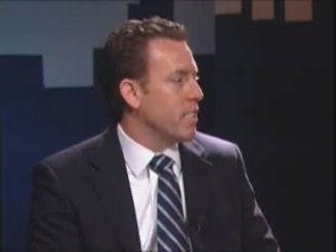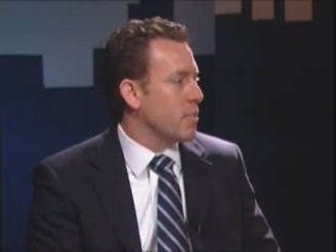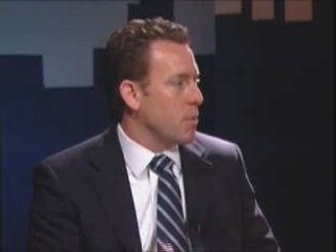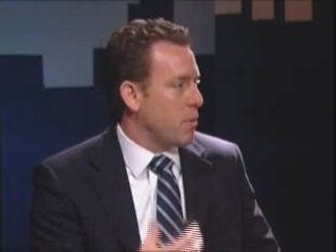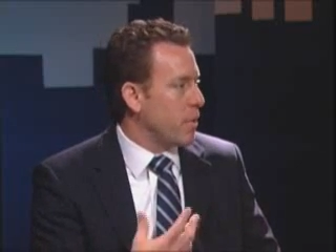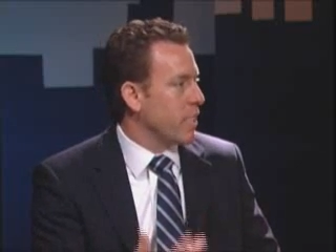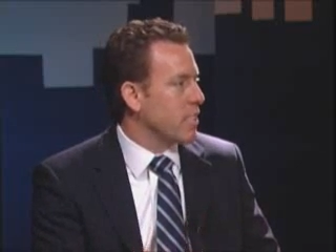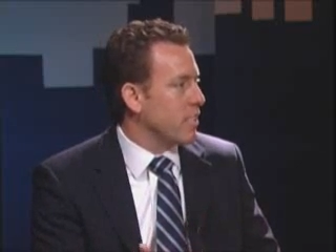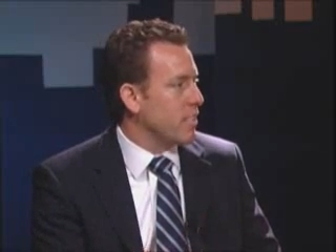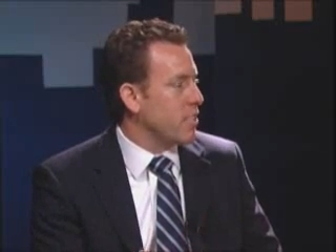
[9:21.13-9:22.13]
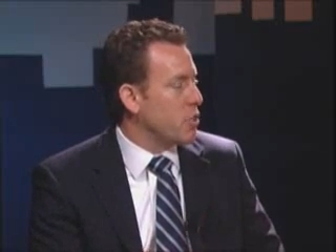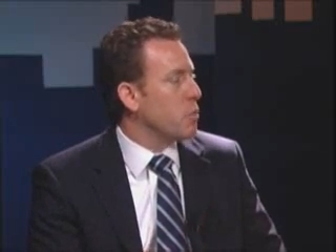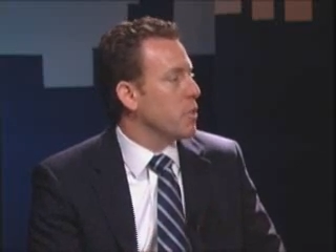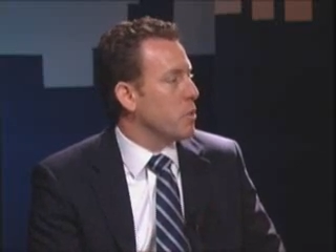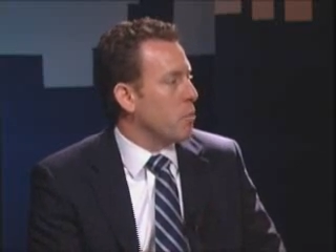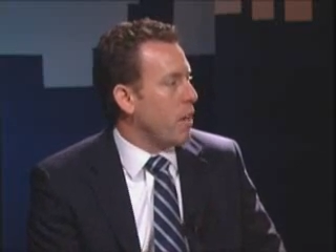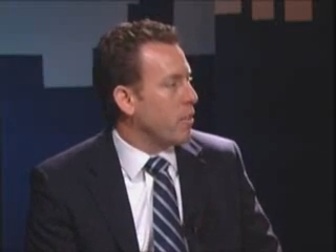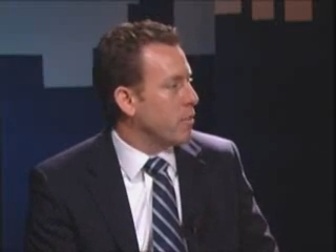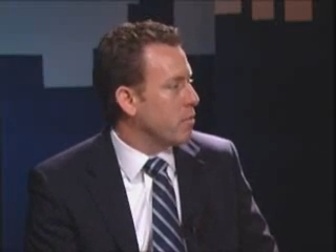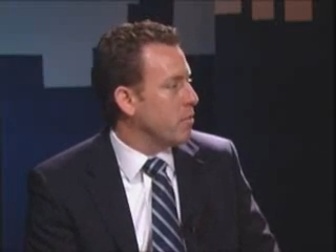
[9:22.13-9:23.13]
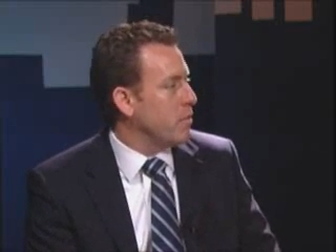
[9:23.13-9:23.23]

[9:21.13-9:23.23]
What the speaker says: some of the things that you're really proud of?